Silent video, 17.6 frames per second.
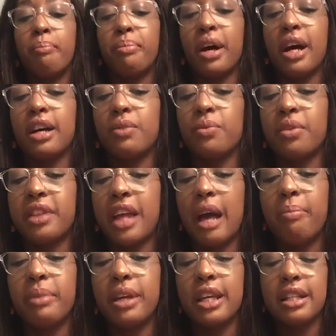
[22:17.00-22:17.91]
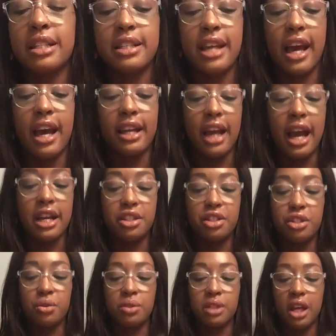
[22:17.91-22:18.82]
But with that being said, I
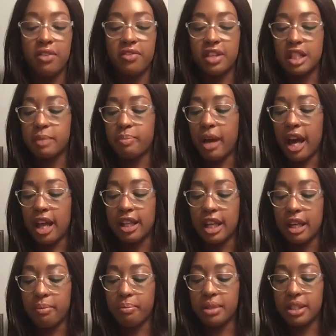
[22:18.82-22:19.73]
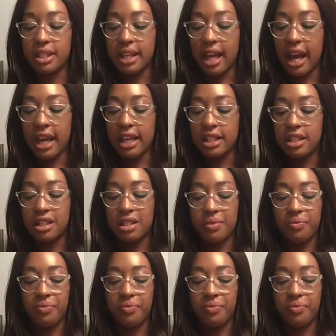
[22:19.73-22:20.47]
do love this palette besides